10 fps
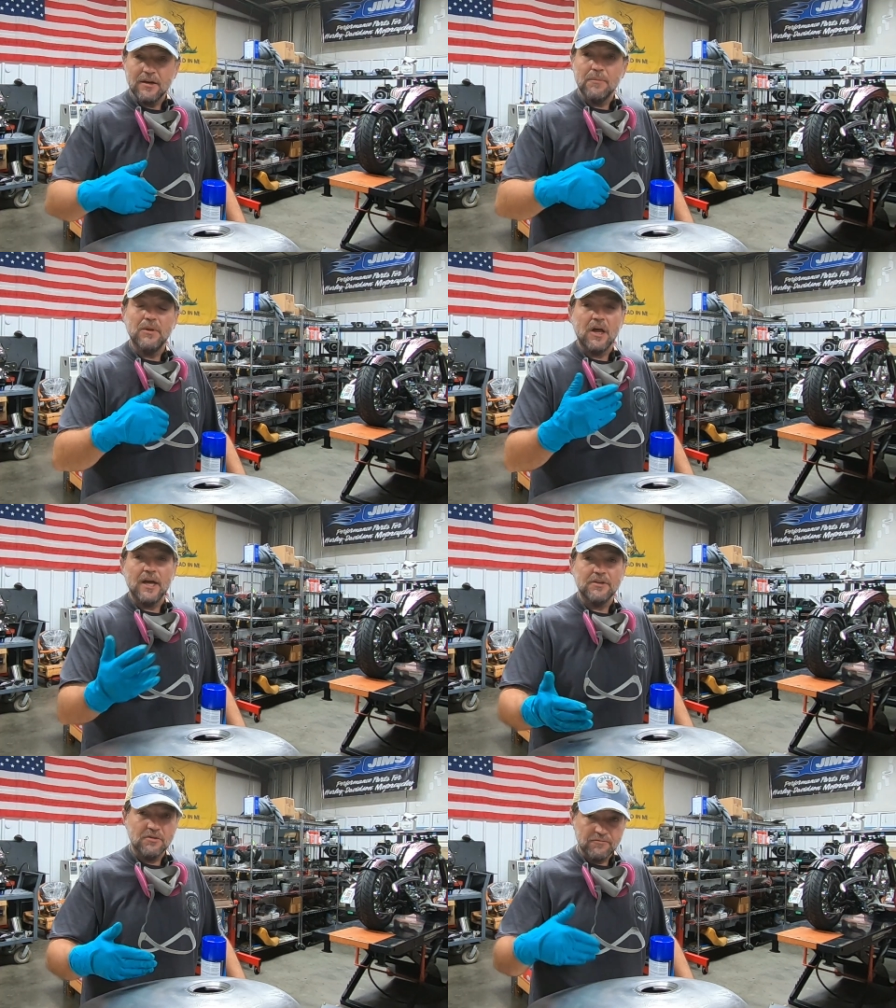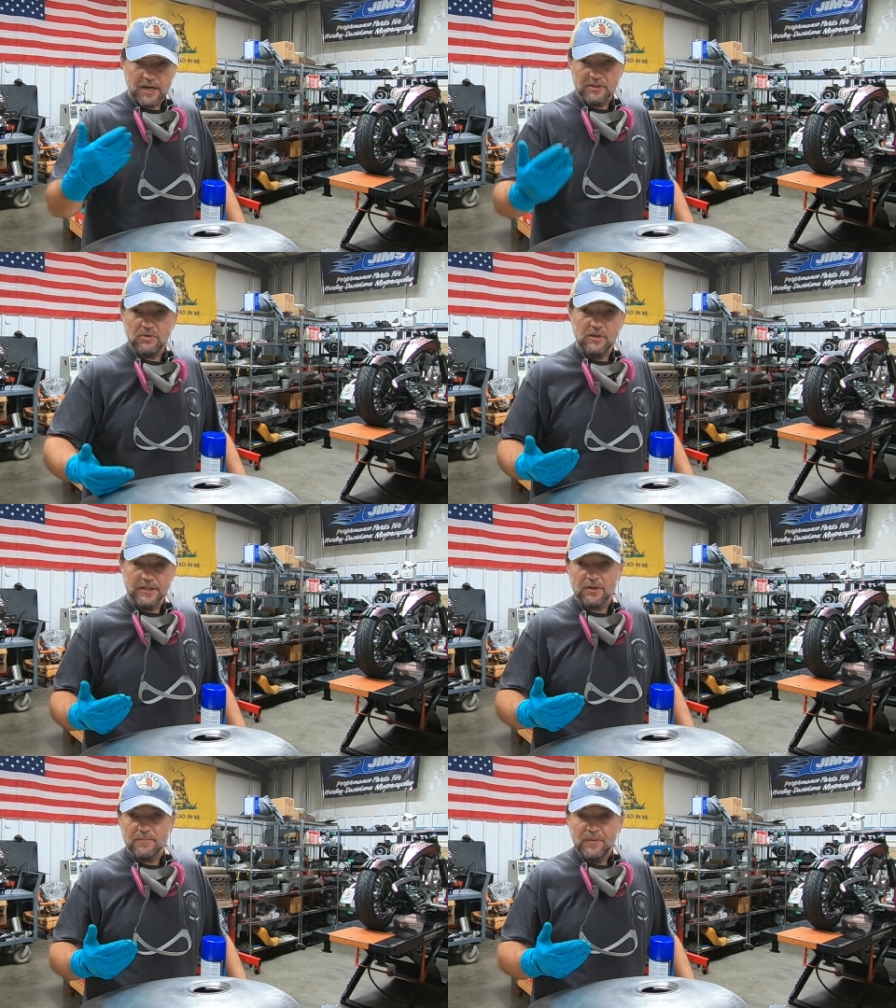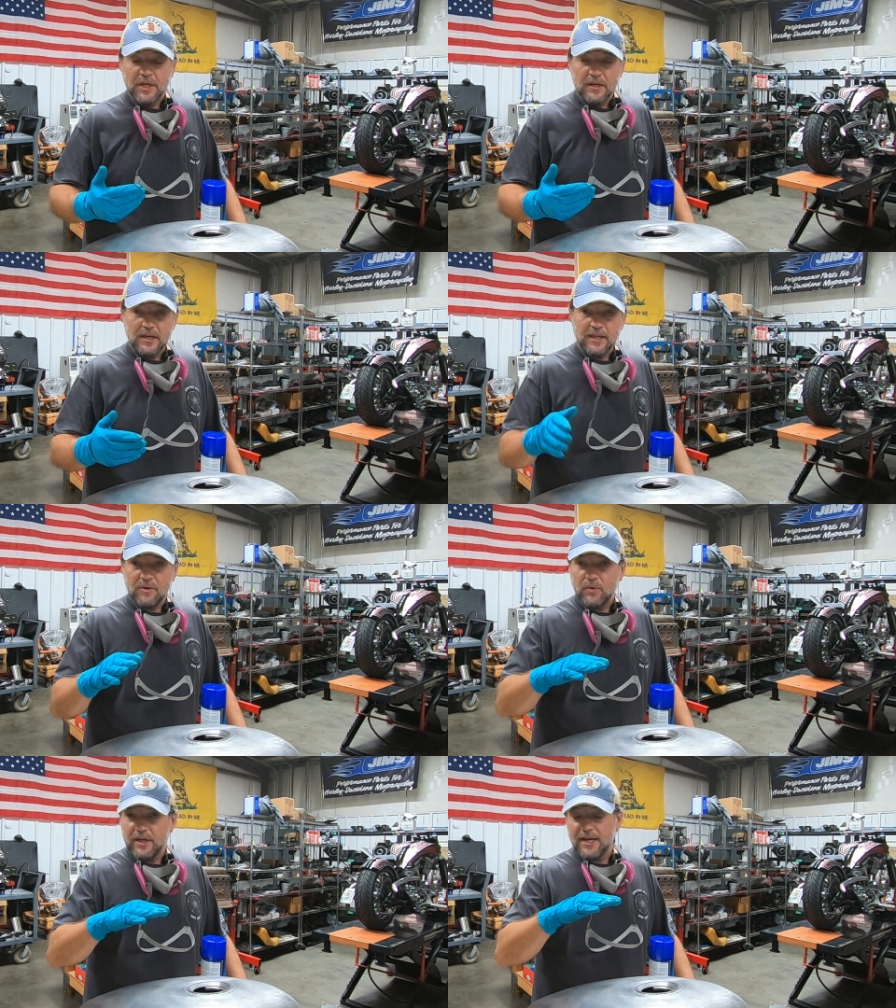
apply your final clear. And that way,